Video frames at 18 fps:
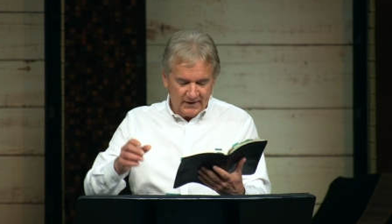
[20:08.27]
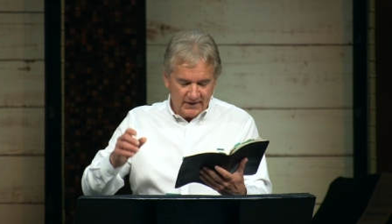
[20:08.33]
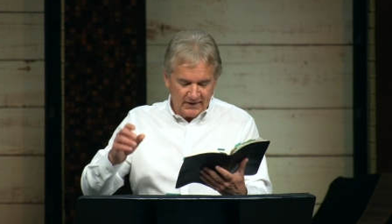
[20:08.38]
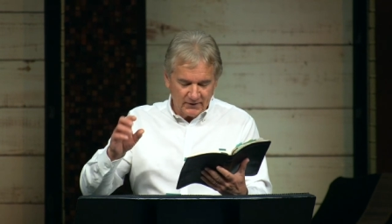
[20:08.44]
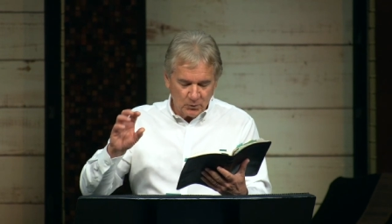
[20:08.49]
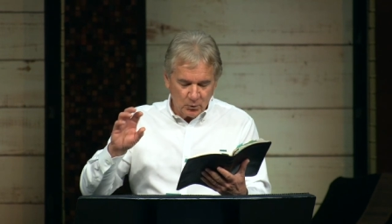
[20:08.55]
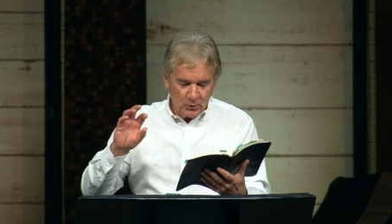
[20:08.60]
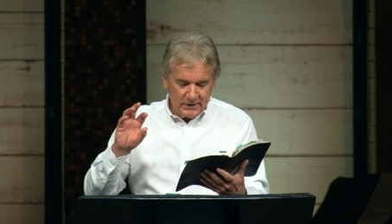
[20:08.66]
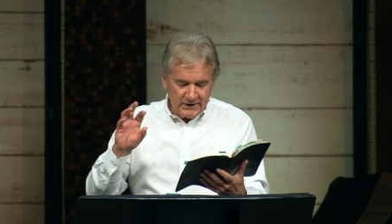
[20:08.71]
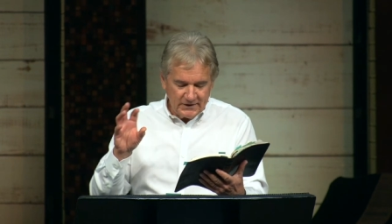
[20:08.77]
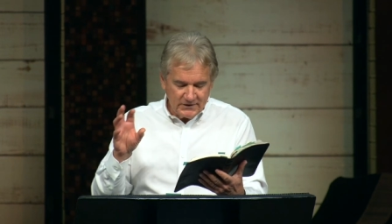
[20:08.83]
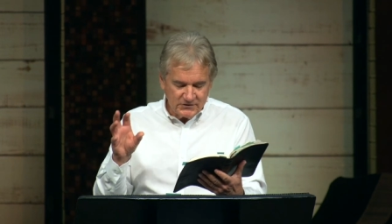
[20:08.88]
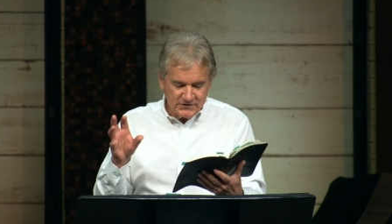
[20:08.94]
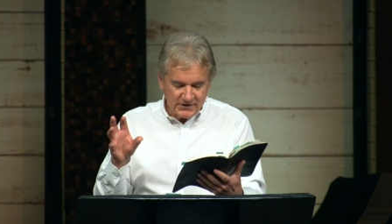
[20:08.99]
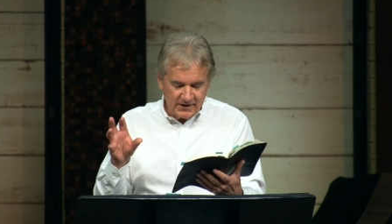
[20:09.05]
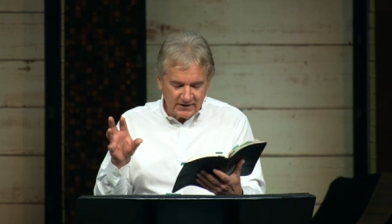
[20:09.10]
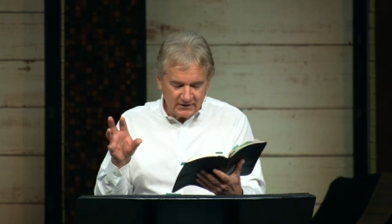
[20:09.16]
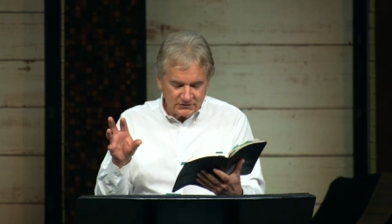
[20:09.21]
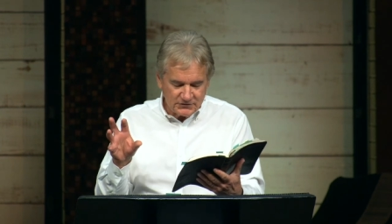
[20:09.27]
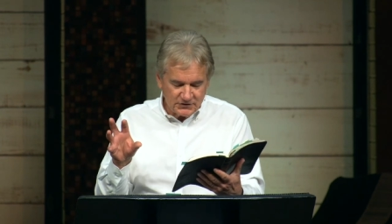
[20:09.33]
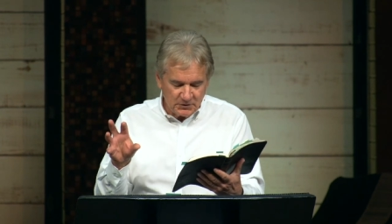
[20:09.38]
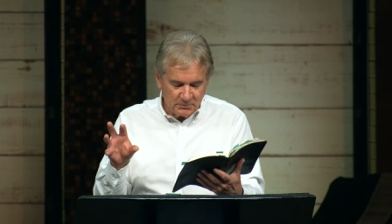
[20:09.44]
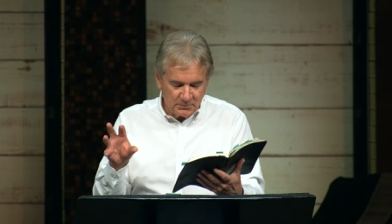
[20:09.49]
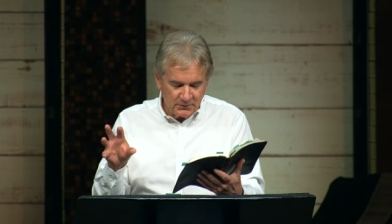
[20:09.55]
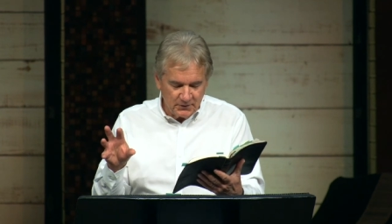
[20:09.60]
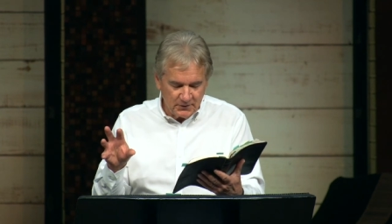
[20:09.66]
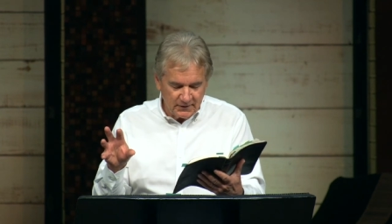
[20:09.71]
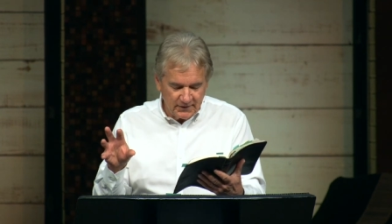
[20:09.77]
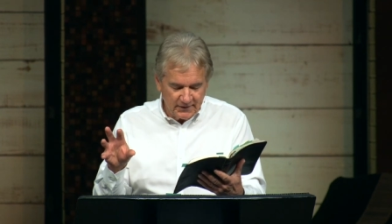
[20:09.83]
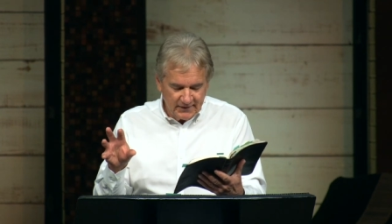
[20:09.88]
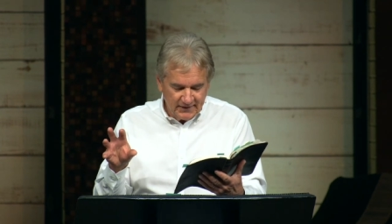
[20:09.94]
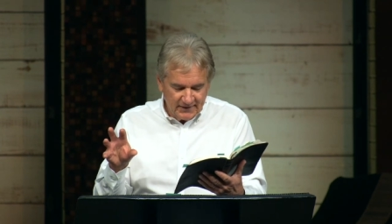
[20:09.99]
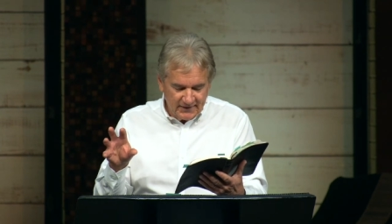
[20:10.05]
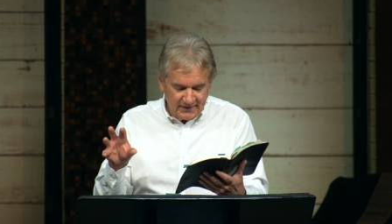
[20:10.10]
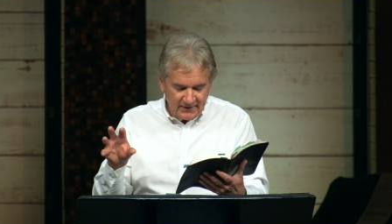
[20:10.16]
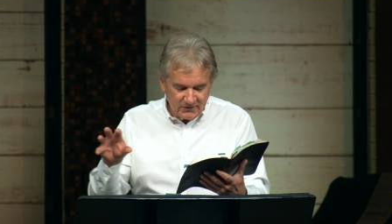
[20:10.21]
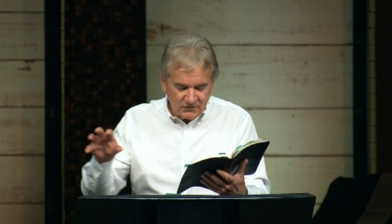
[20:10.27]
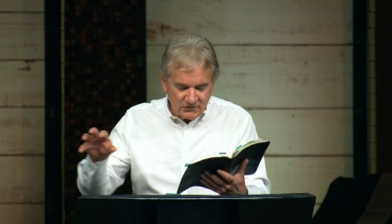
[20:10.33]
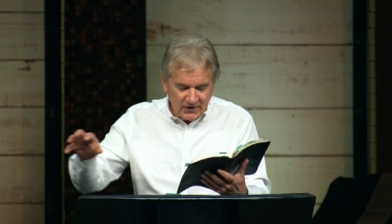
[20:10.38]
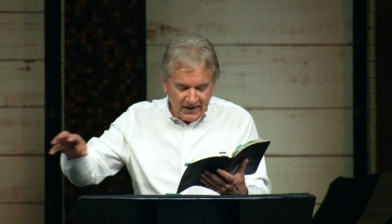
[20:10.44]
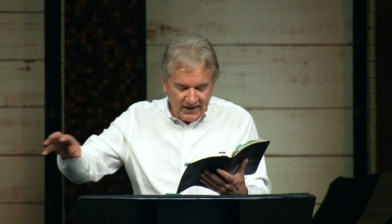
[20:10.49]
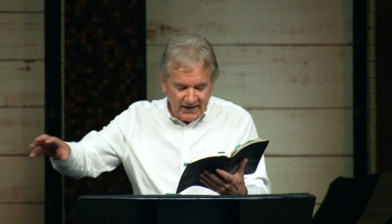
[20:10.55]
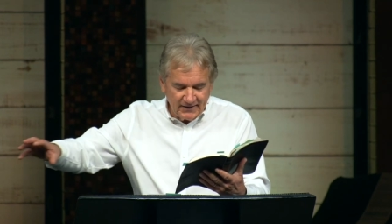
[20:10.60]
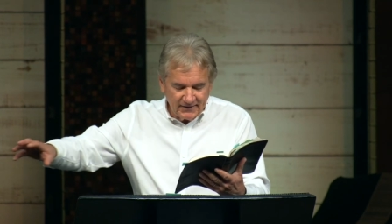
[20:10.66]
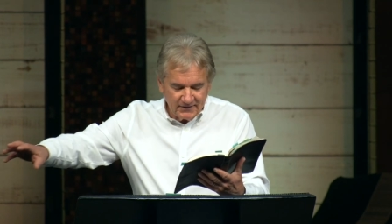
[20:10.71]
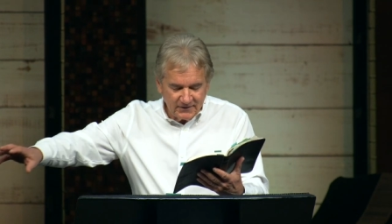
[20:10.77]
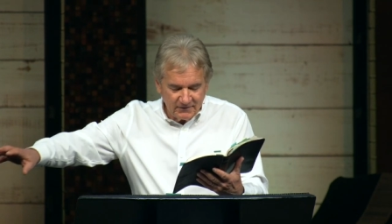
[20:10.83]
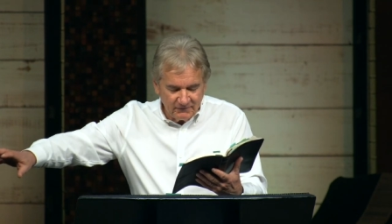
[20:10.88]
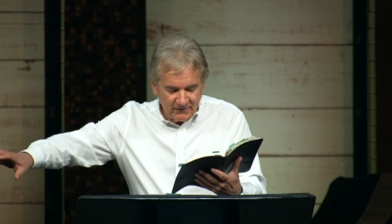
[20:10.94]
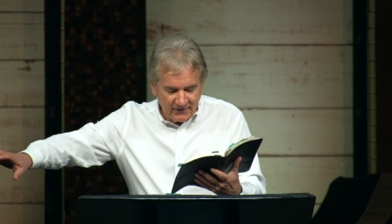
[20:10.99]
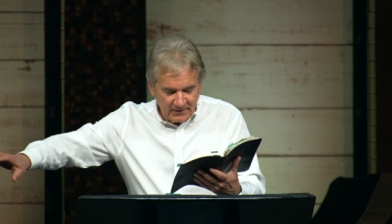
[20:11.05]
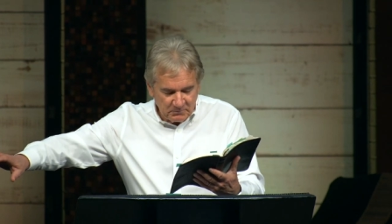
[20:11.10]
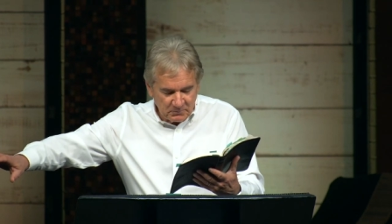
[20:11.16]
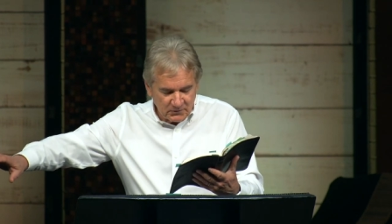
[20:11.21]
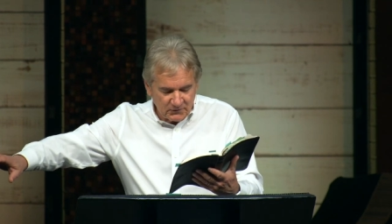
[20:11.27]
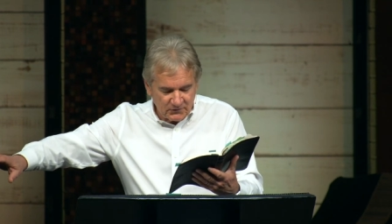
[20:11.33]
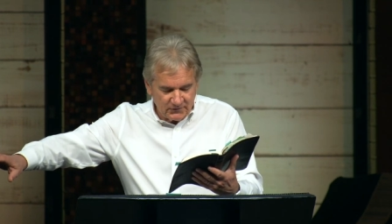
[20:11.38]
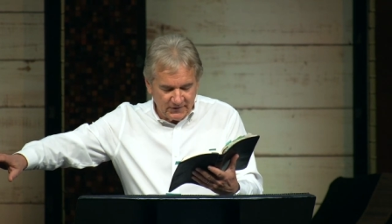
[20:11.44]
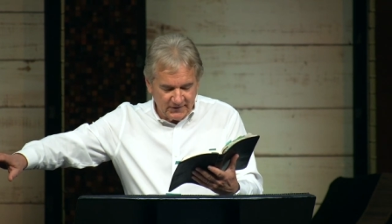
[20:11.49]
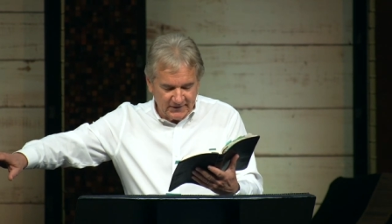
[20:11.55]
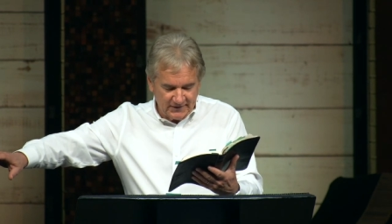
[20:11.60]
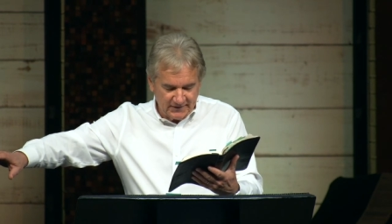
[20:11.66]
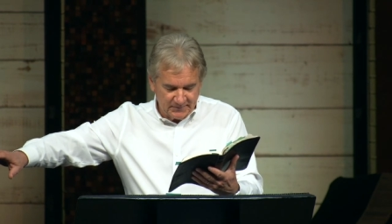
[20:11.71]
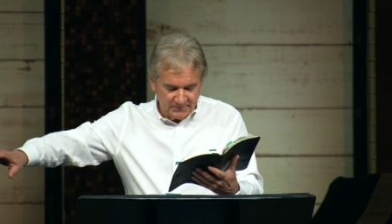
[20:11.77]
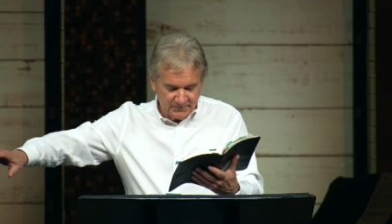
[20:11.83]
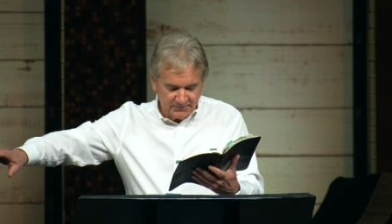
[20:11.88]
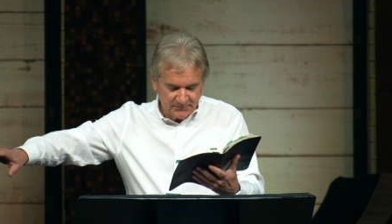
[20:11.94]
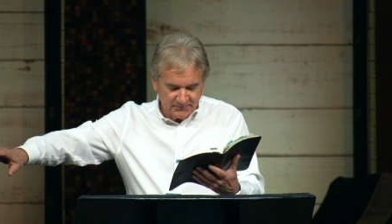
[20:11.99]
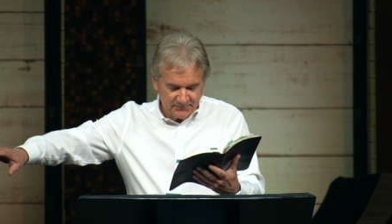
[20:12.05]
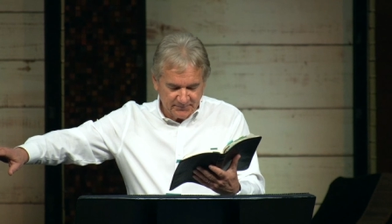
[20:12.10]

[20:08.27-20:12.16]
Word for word: and a weaned child shall put his hand in the viper's den.